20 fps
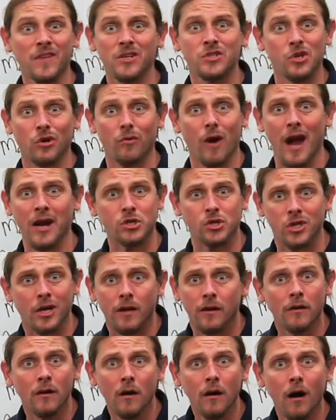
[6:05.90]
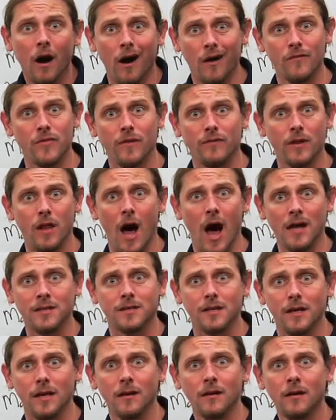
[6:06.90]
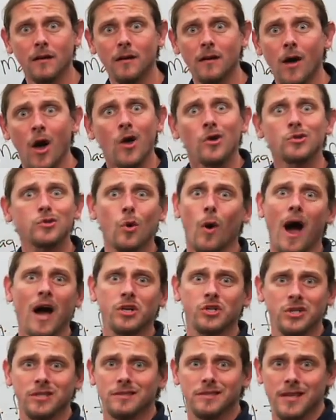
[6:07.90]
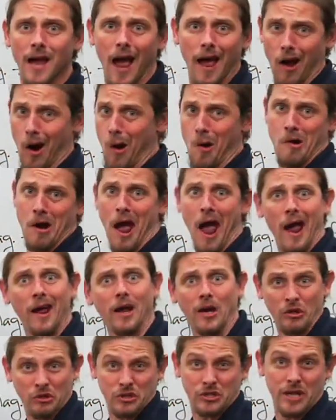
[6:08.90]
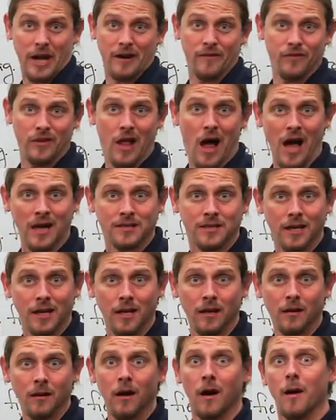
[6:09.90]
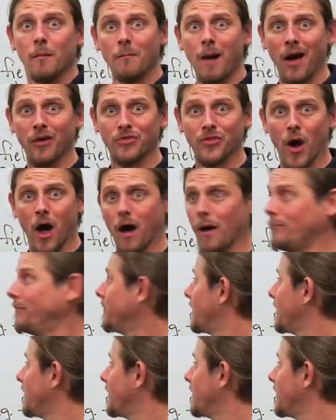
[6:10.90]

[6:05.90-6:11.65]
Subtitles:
direction of the velocity. So I just say, okay, instead of velocity, my thumb